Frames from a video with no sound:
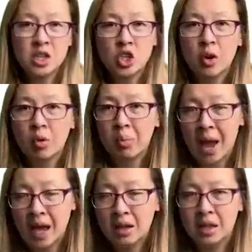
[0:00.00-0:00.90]
and General
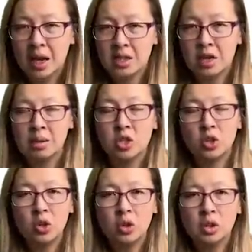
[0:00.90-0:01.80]
Bank, the case I
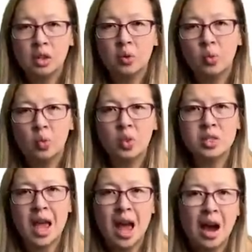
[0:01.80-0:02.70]
mentioned earlier, was
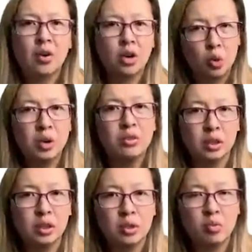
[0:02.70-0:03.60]
our
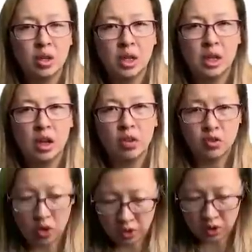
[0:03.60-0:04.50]
equivalent, really, of
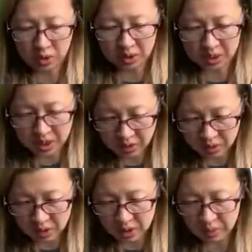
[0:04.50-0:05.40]
Donoghue and
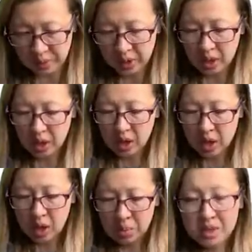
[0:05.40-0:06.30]
Stevenson.
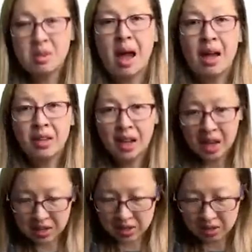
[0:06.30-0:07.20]
But some other
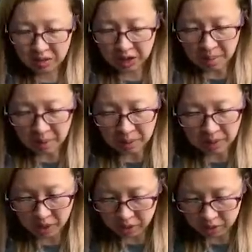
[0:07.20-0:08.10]
cases that have come up
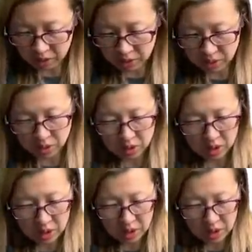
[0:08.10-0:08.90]
include